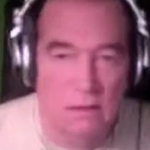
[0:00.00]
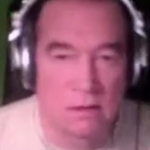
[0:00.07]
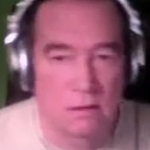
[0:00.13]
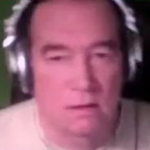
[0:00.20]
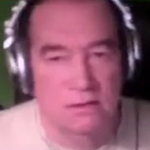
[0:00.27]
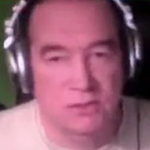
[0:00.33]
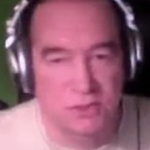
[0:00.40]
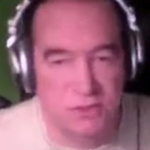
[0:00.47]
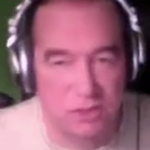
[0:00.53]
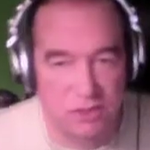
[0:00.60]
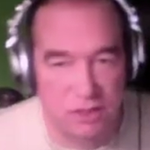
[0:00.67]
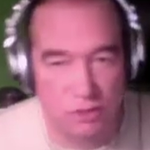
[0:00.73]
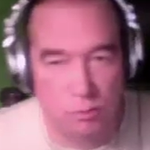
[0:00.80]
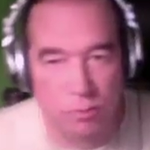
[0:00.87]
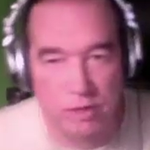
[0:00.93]
just another
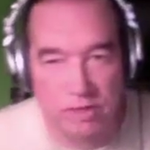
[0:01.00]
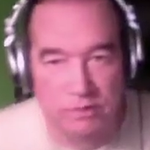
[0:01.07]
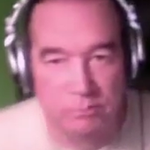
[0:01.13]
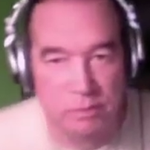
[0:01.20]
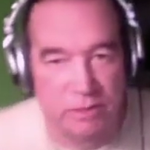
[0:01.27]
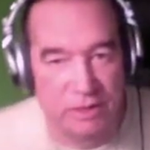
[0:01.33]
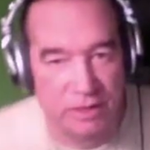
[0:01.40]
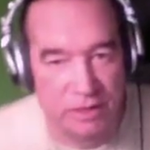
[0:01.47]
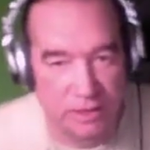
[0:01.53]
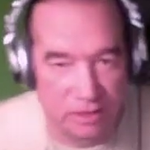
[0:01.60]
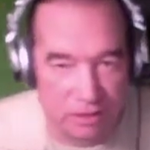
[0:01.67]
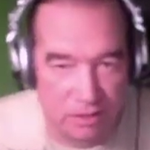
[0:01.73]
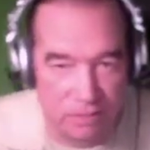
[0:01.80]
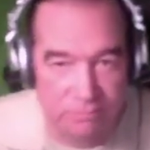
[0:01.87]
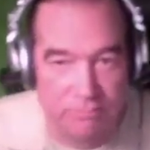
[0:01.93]
way of playing
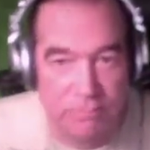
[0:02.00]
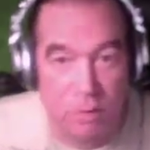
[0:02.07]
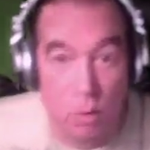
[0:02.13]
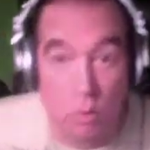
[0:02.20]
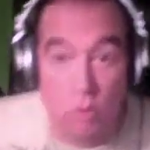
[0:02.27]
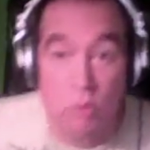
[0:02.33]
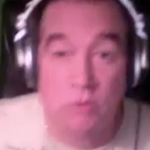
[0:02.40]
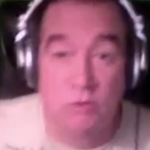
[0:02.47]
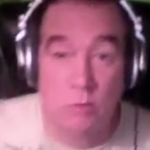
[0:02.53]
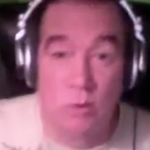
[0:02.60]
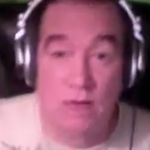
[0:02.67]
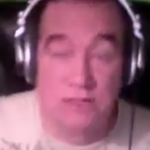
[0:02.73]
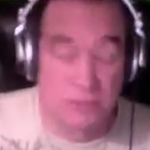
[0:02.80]
All Along the Watchtower.